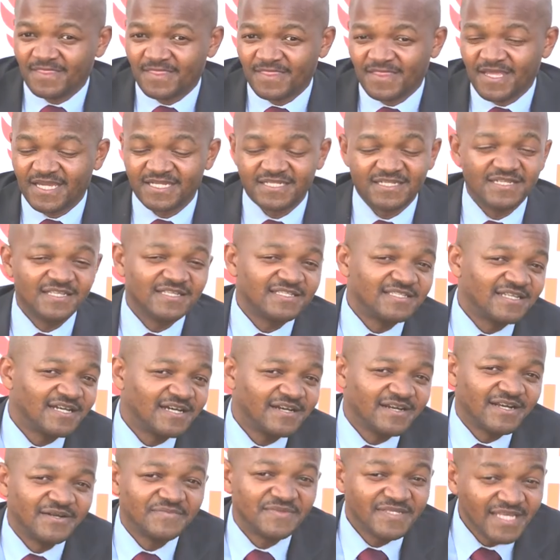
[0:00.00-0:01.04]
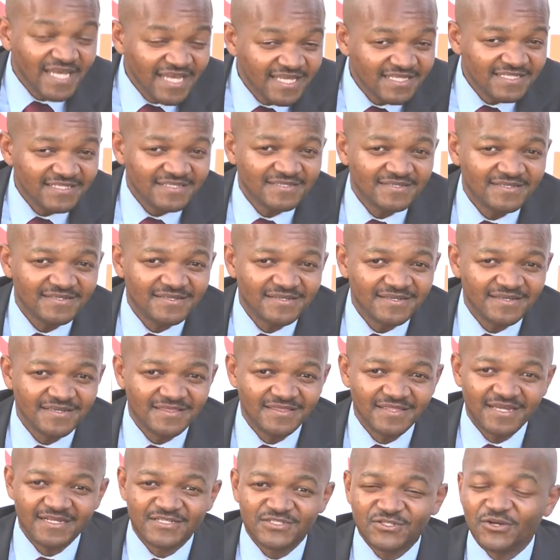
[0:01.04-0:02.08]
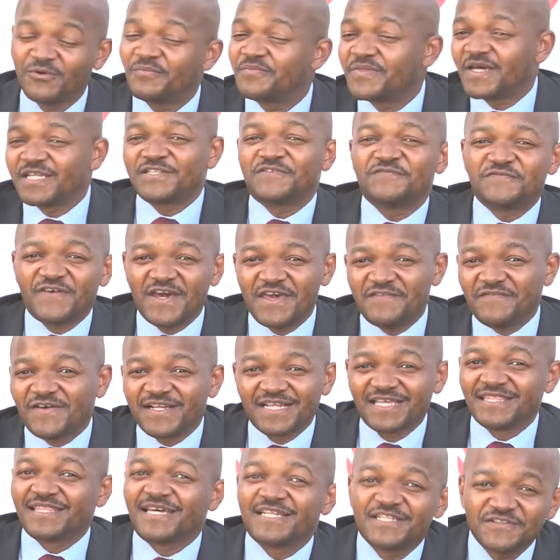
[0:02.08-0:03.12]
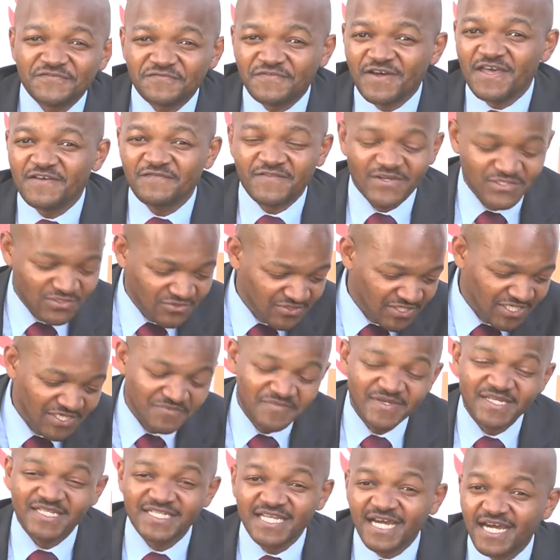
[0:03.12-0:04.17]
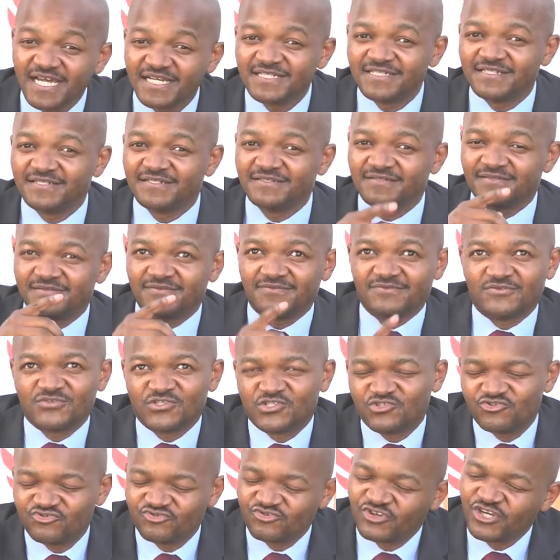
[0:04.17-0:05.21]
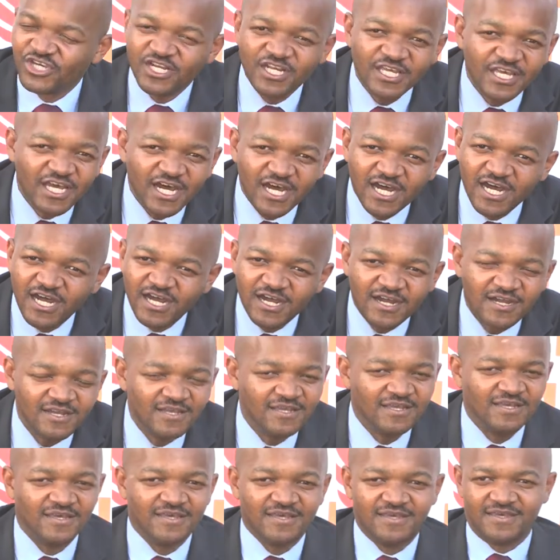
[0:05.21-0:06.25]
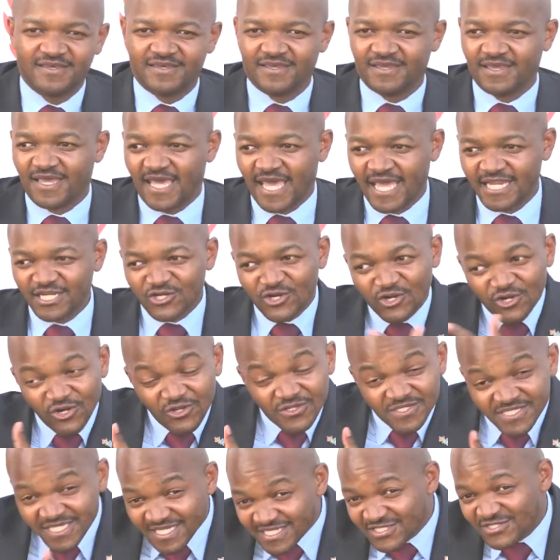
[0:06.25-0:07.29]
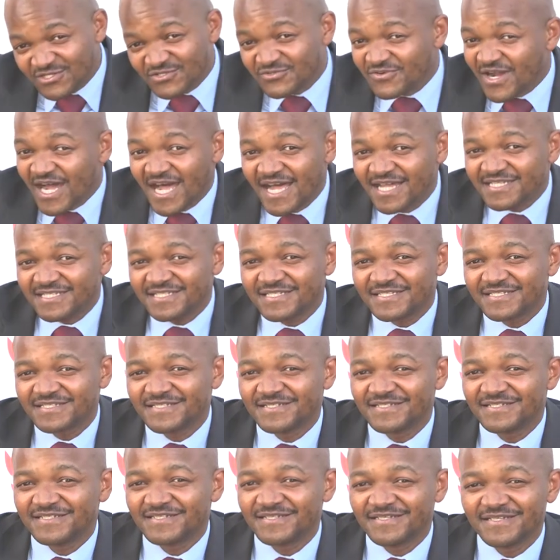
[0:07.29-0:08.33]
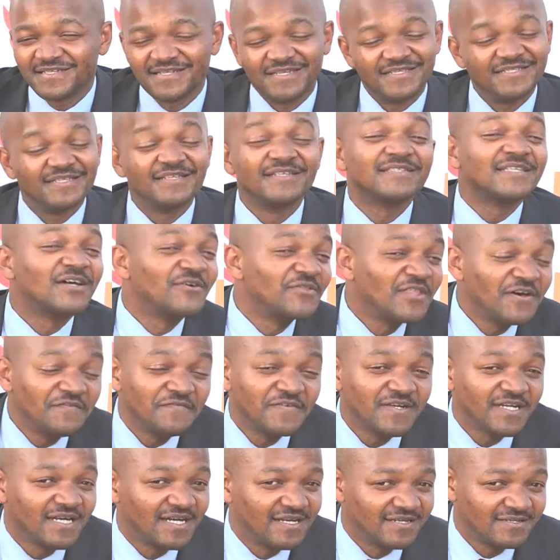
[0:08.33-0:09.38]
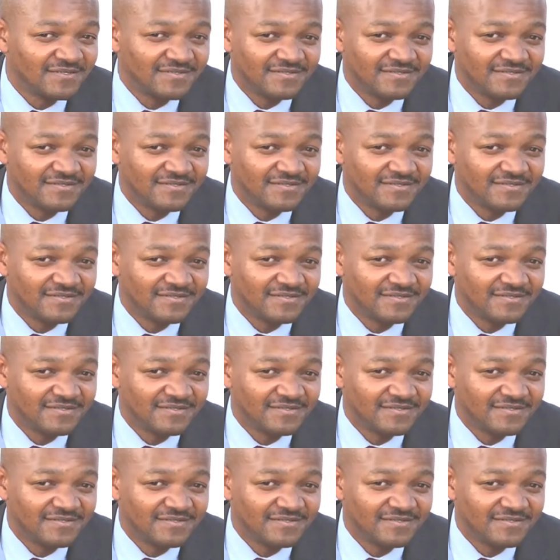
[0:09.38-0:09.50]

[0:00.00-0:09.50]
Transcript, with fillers: that Instagram says that top 35 under 35 has only been done in Australia. And closest to us is in South Africa.